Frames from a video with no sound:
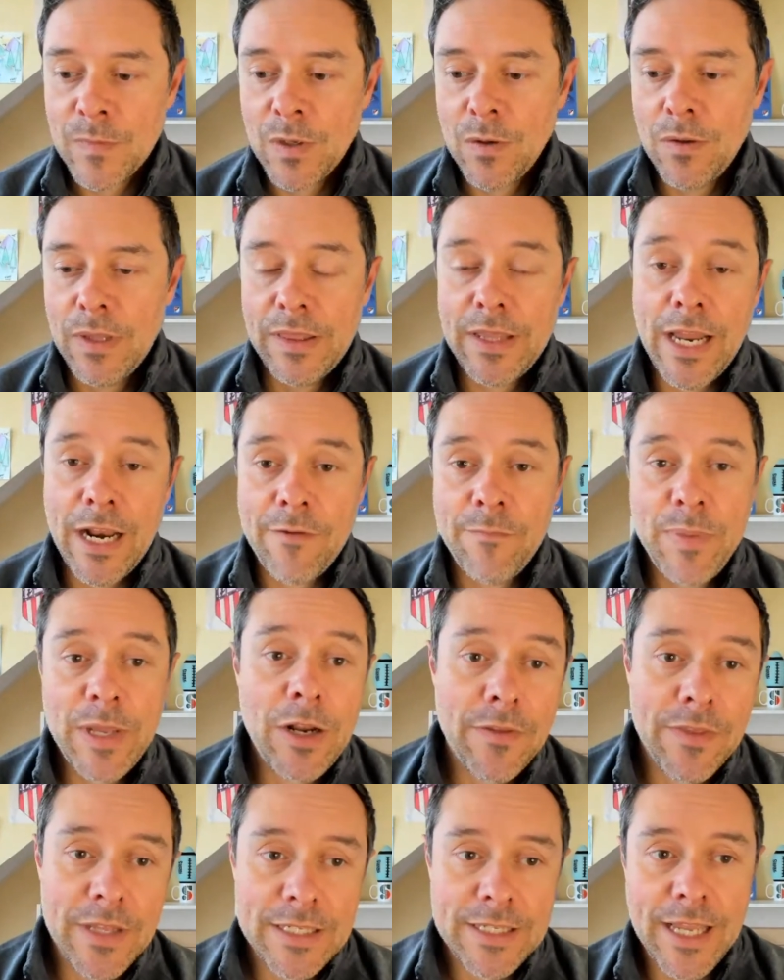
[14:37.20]
that I've been on
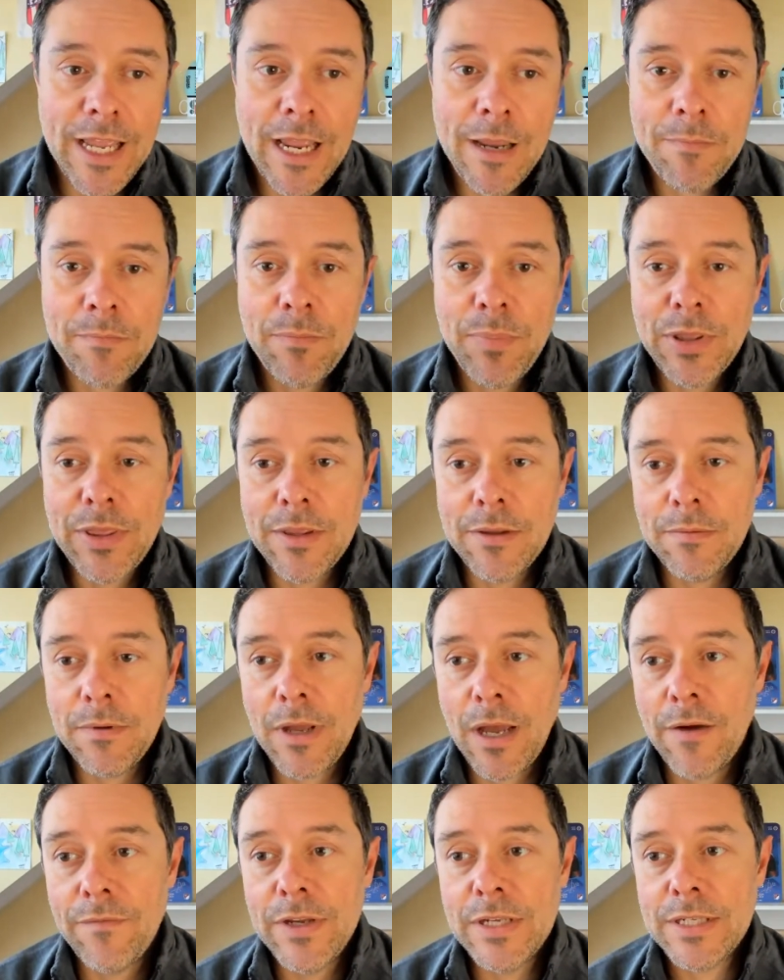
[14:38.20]
this game. But
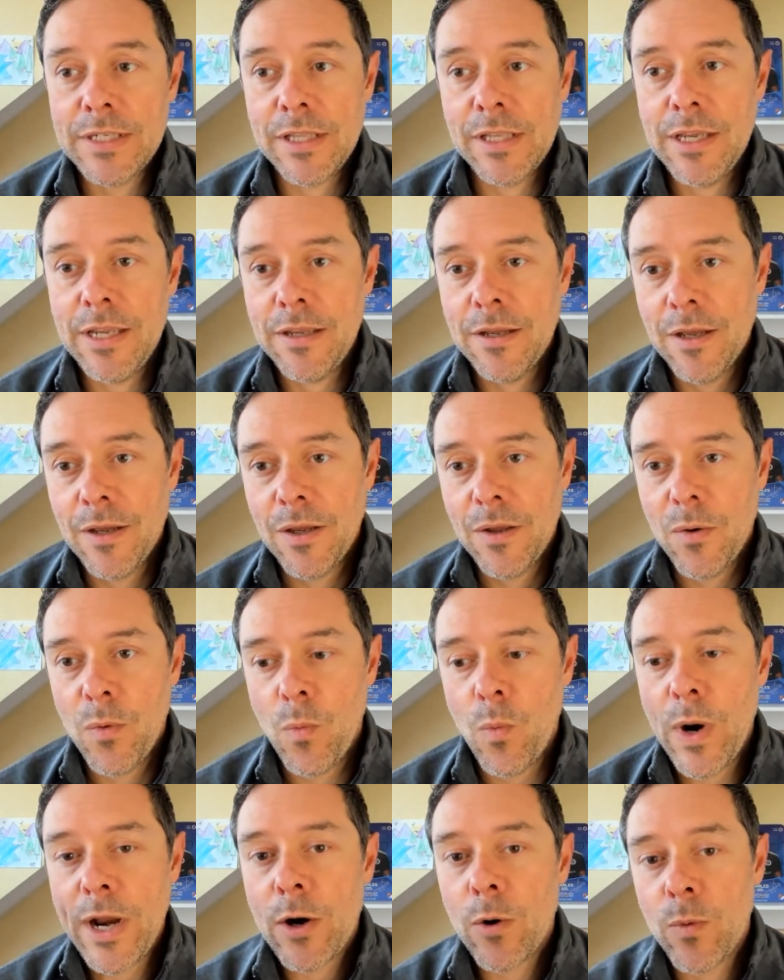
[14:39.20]
obviously
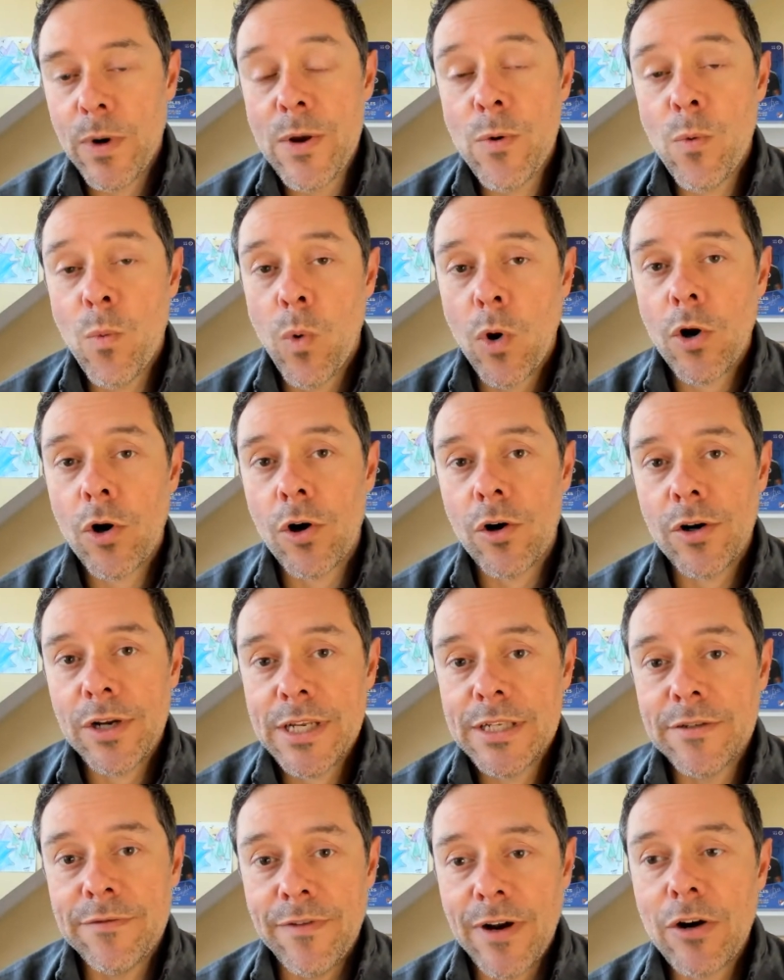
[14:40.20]
where we were
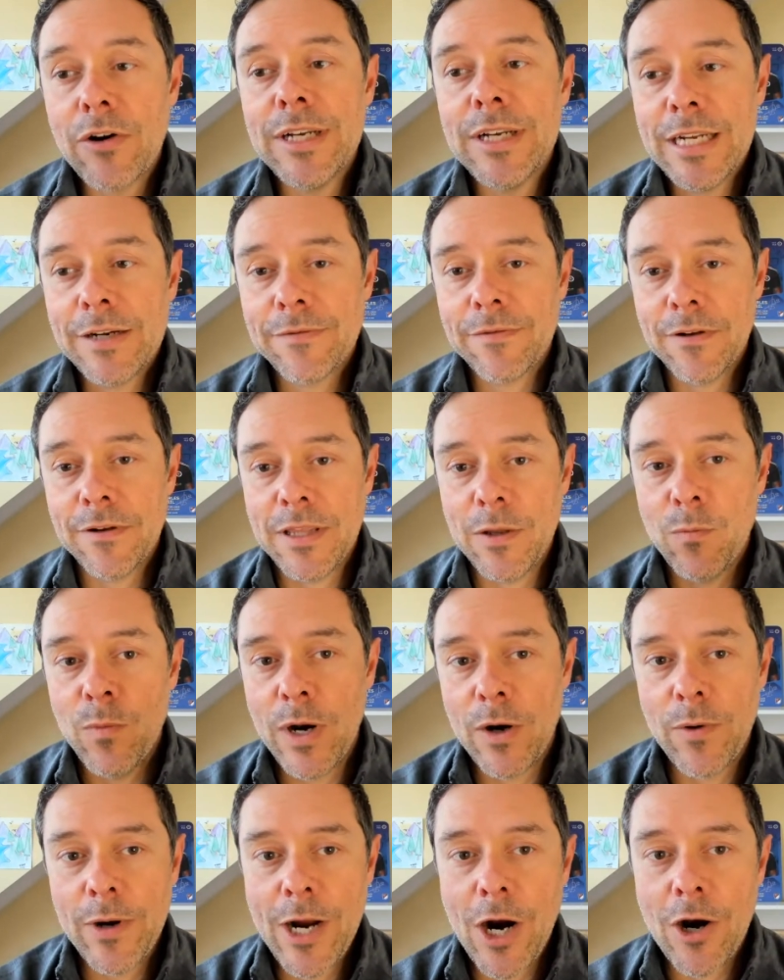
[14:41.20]
is very different than where
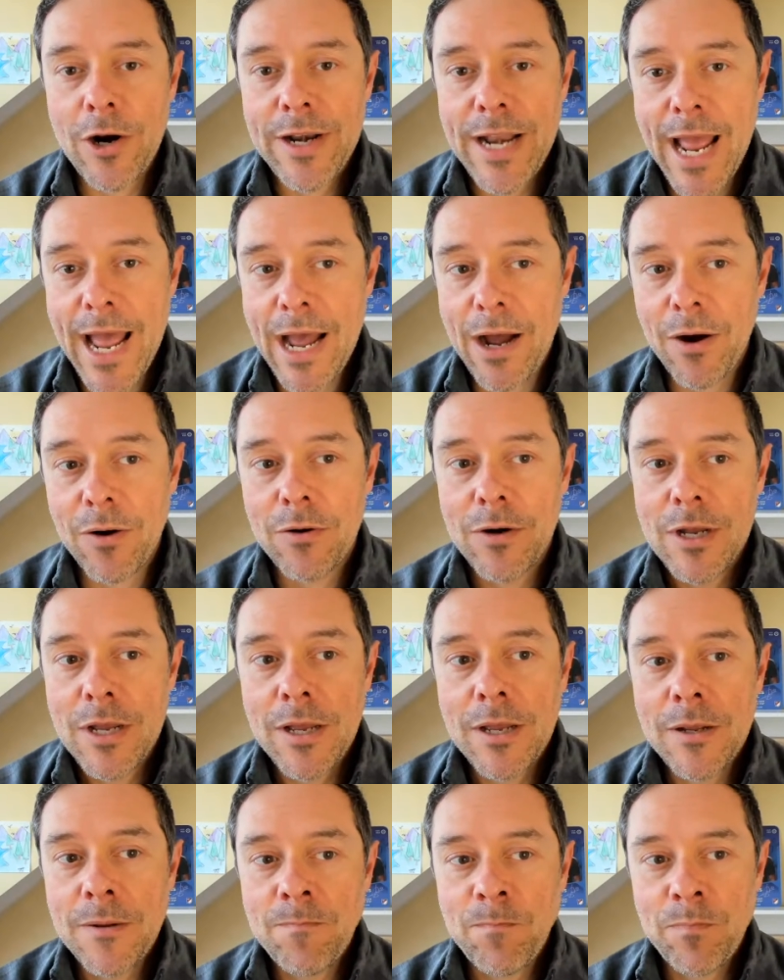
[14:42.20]
we are now.
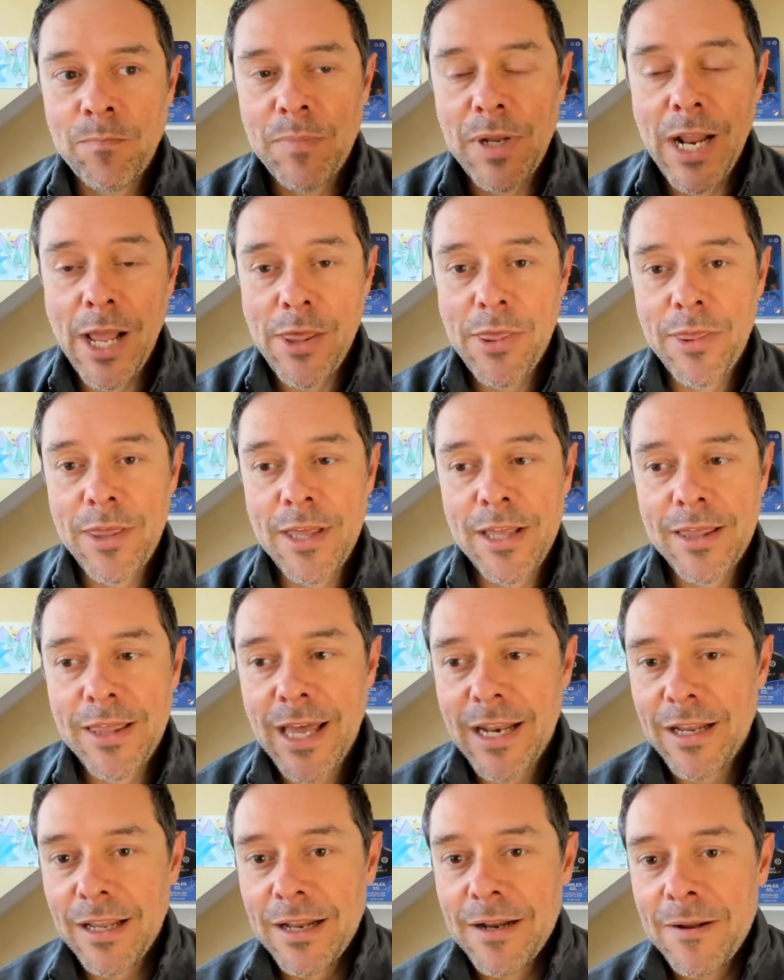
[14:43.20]
But I think
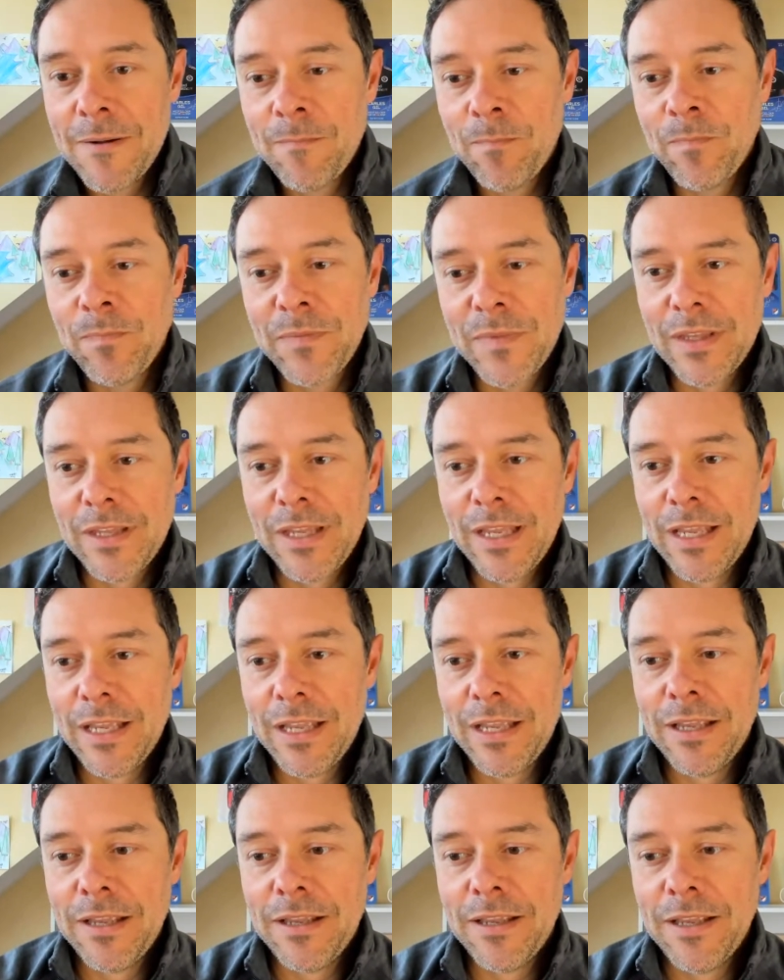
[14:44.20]
that
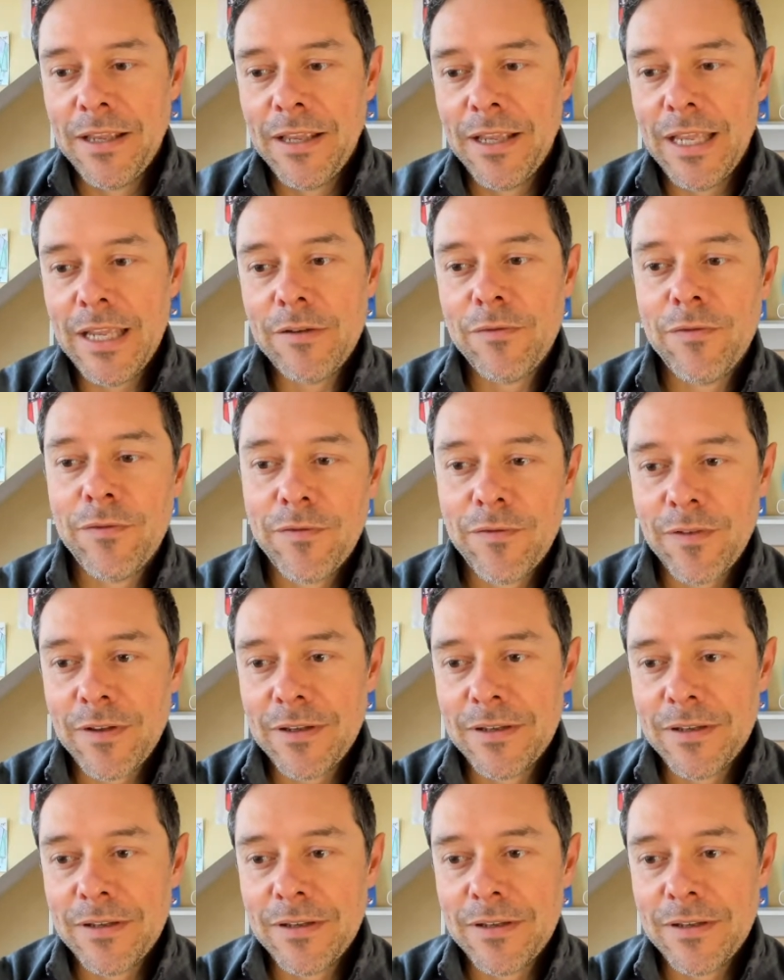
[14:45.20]
if